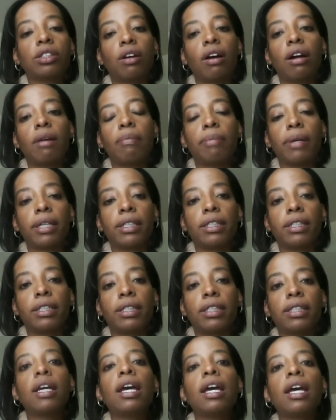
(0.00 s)
a
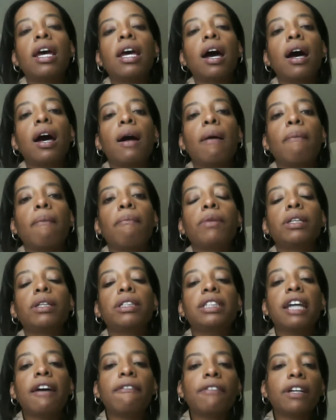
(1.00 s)
business,
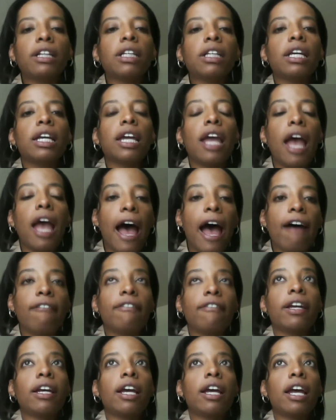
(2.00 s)
definitely
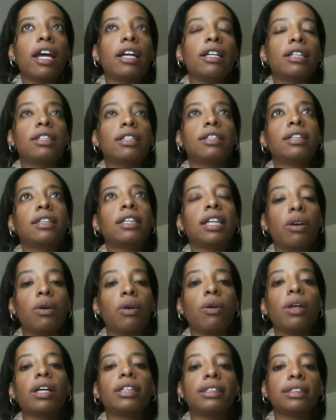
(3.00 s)
having
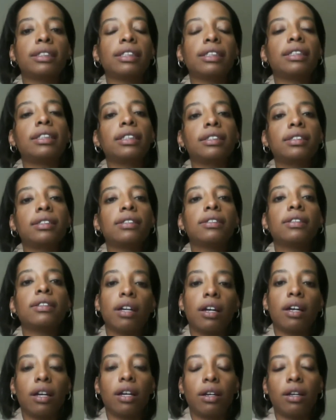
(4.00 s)
legal assistance
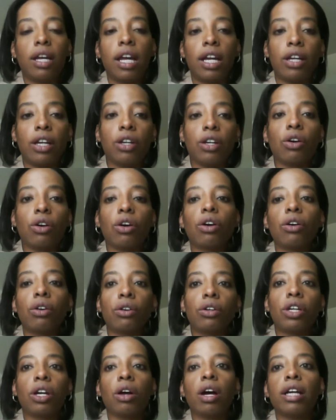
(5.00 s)
in
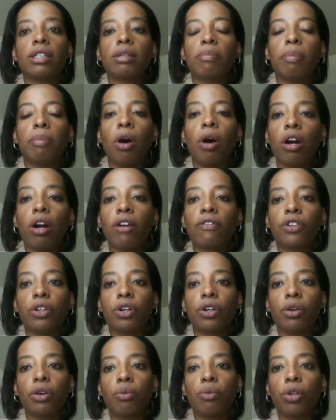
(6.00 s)
your, as a part of
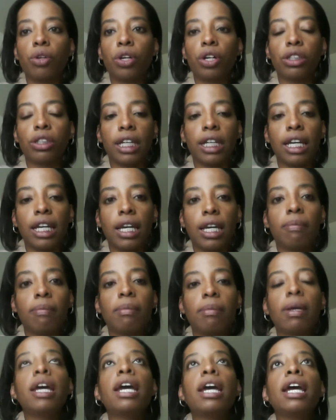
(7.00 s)
your team
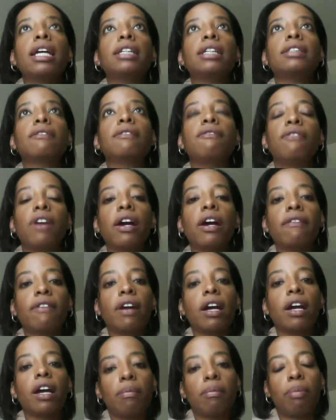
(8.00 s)
is a very,
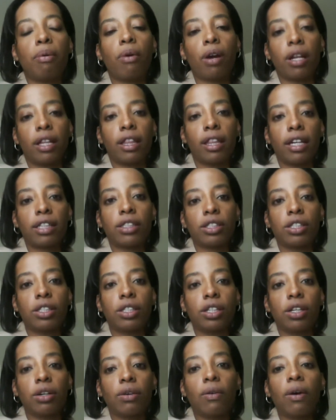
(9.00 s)
very important thing to do.